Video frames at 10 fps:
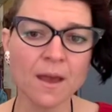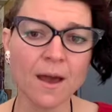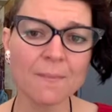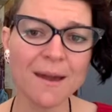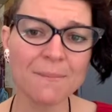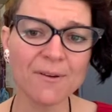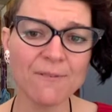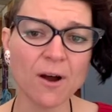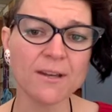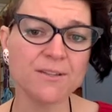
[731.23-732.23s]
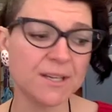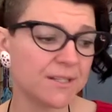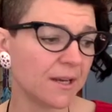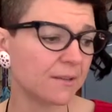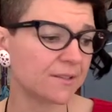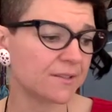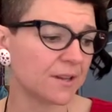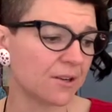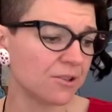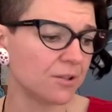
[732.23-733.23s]
and provided detailed
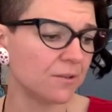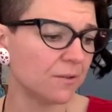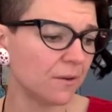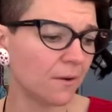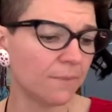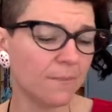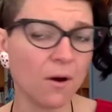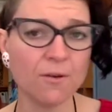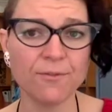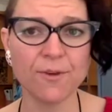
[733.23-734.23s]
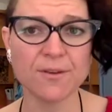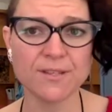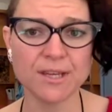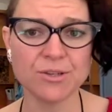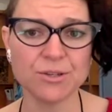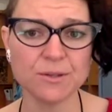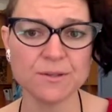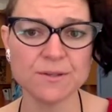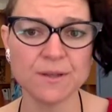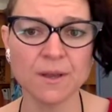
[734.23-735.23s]
discussion of those
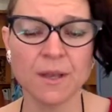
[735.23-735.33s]
issues.